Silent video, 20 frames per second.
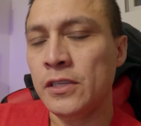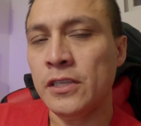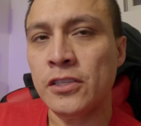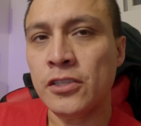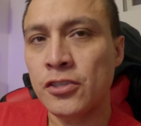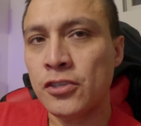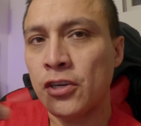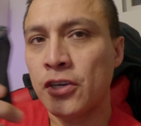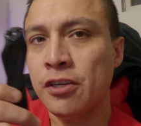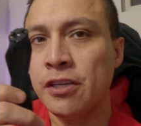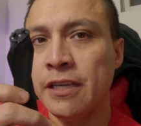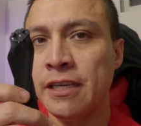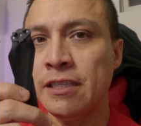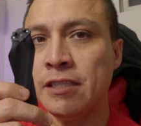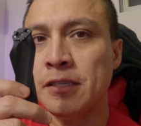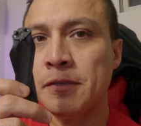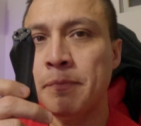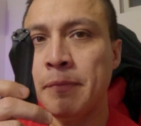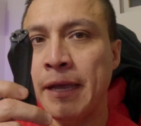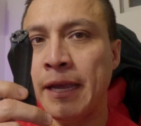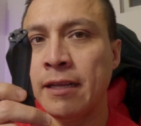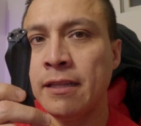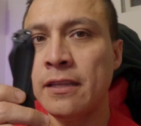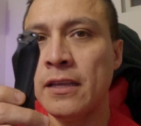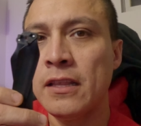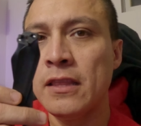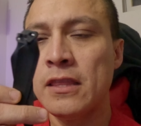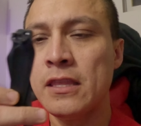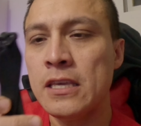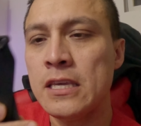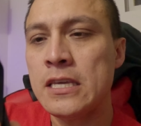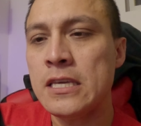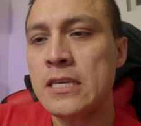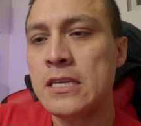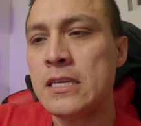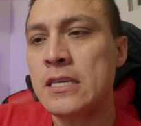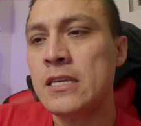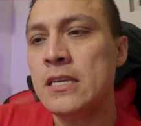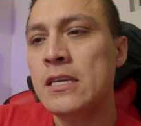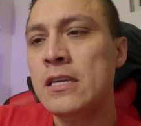started inspecting
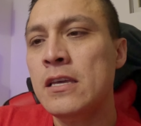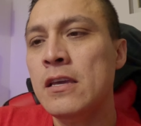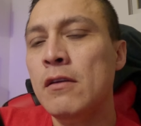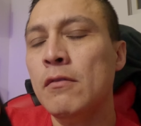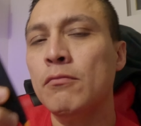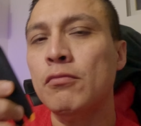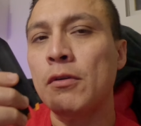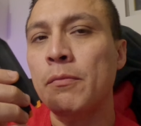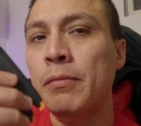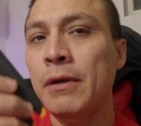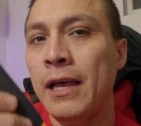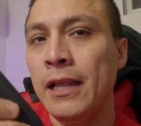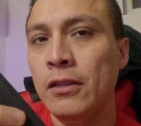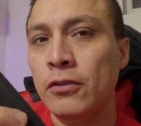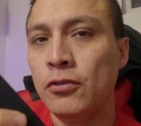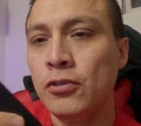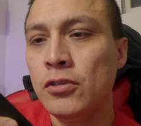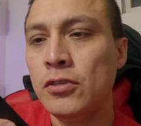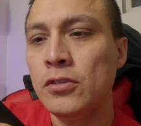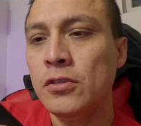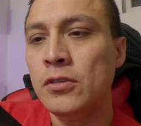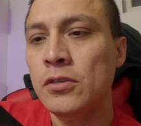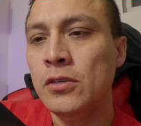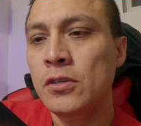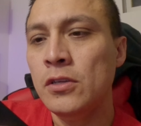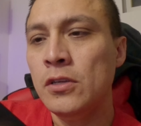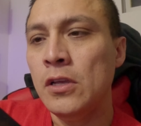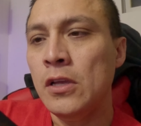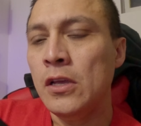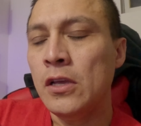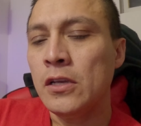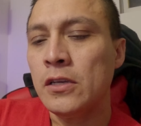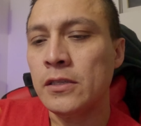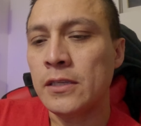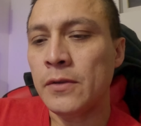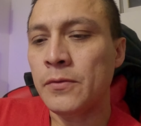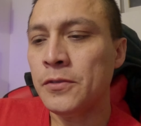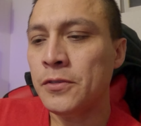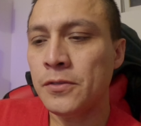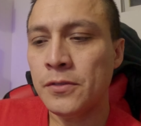the propellers, because
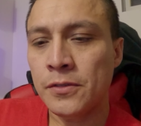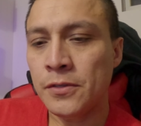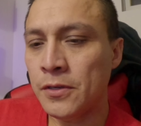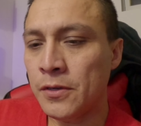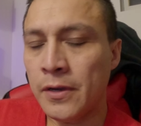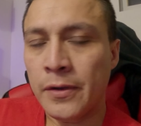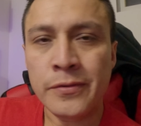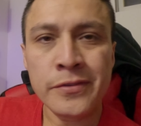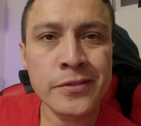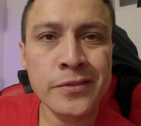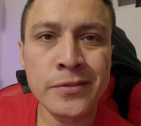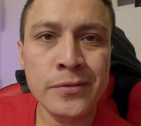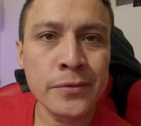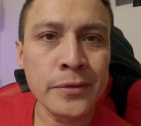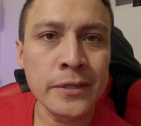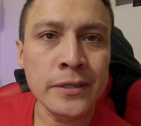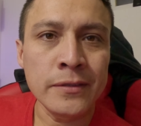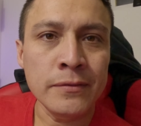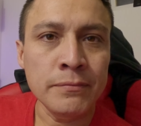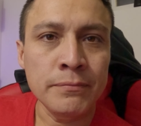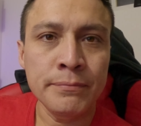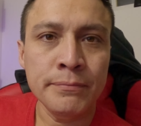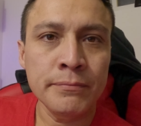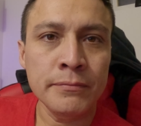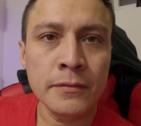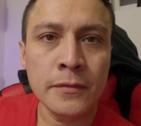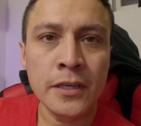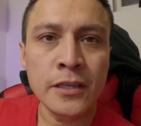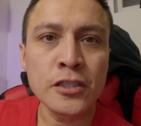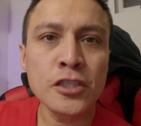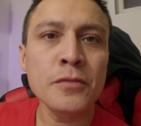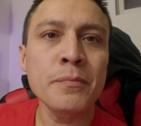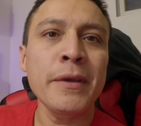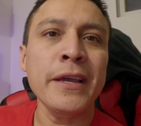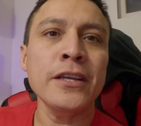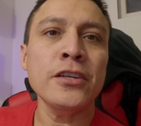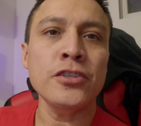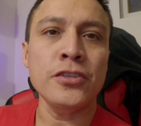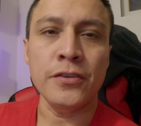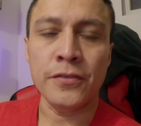I was doing
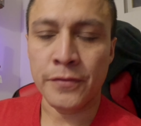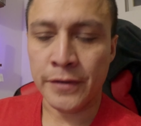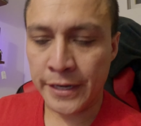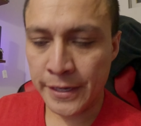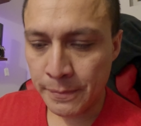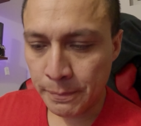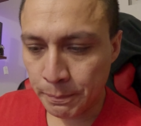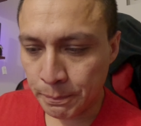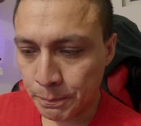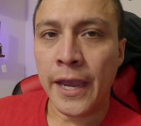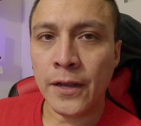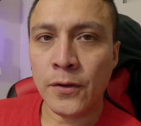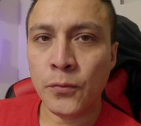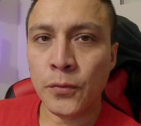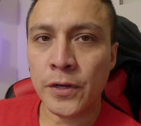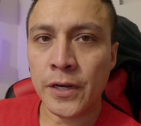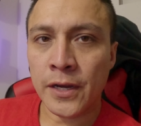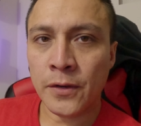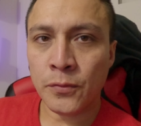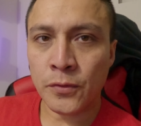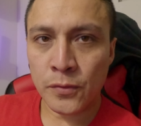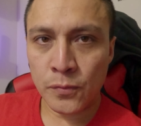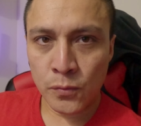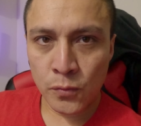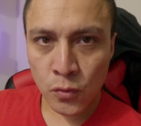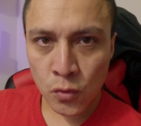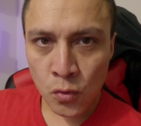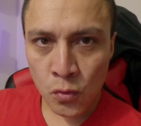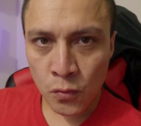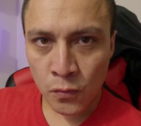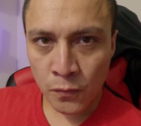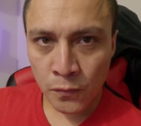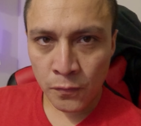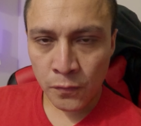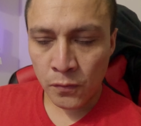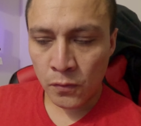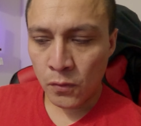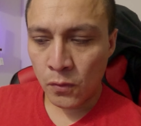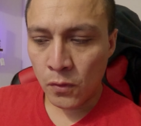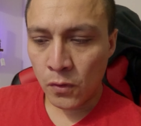inspection, right? And when I remove
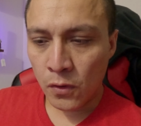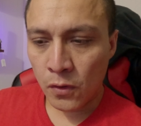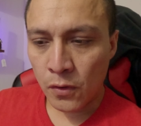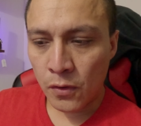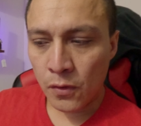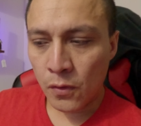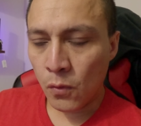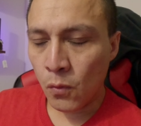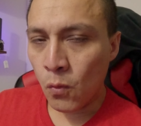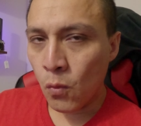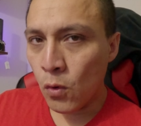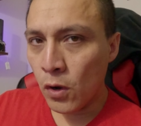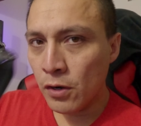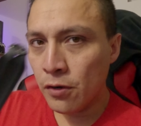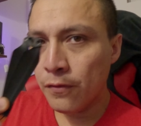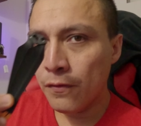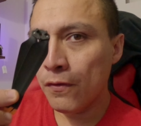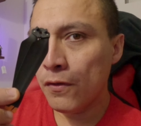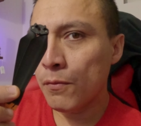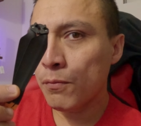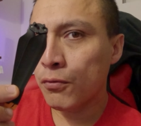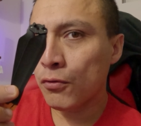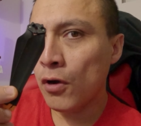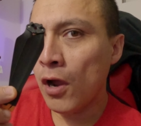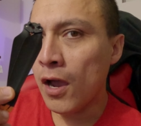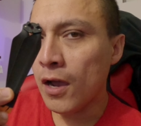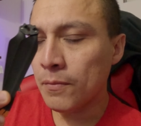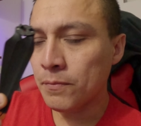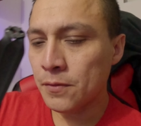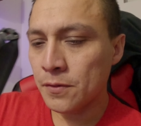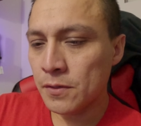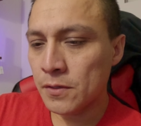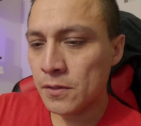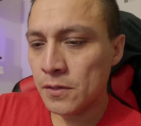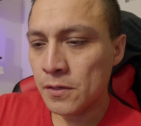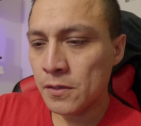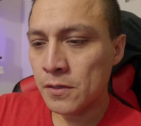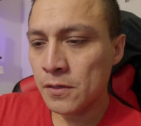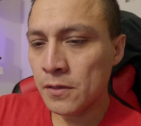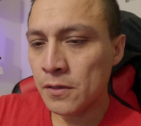one of the props
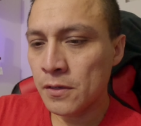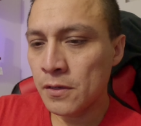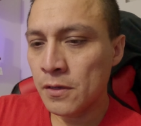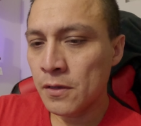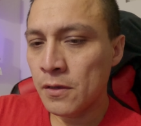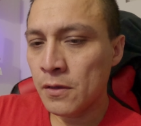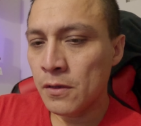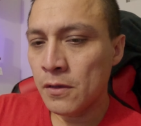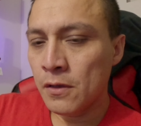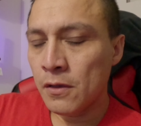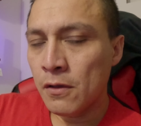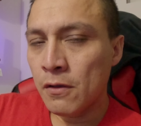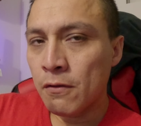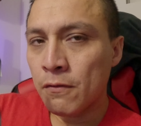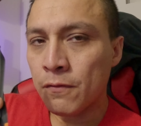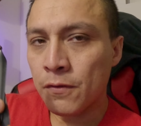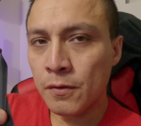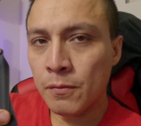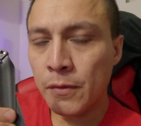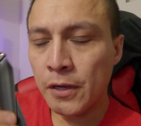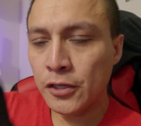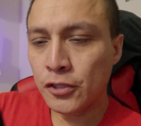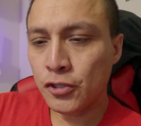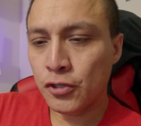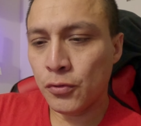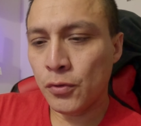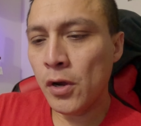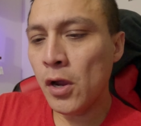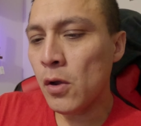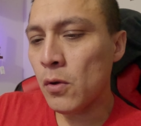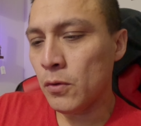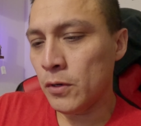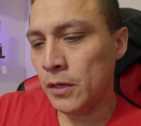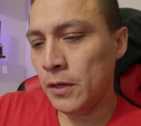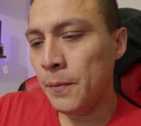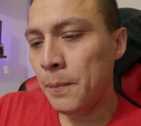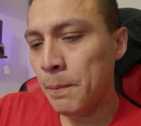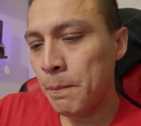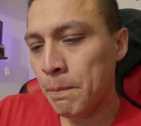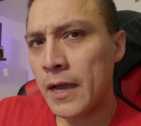from my
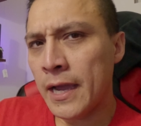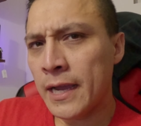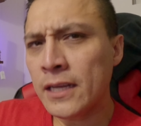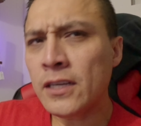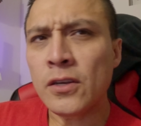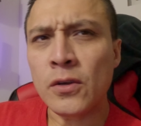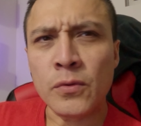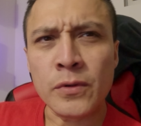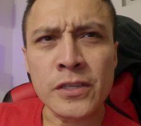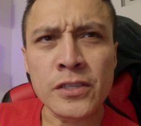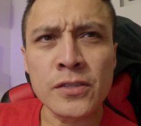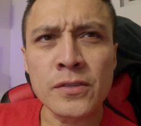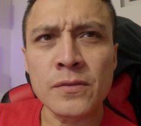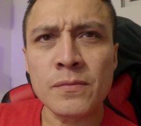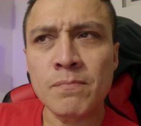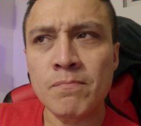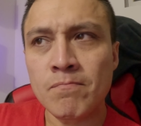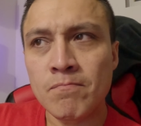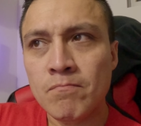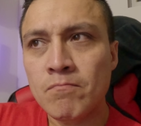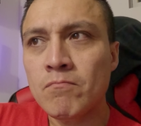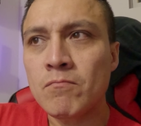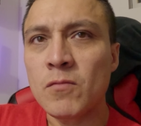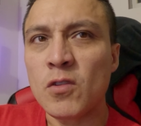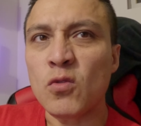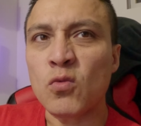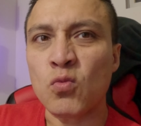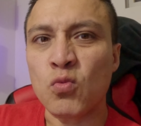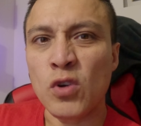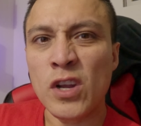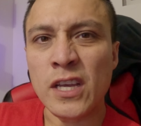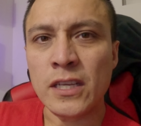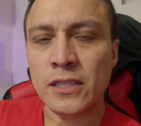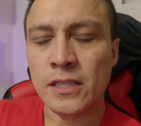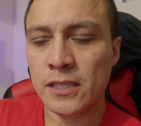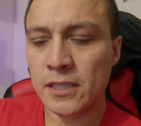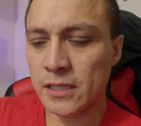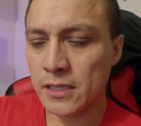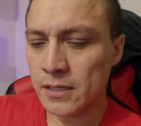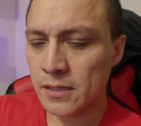drone, I noticed
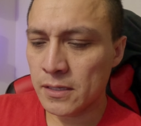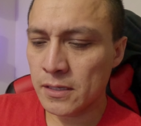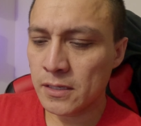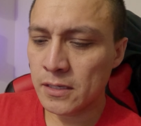rust.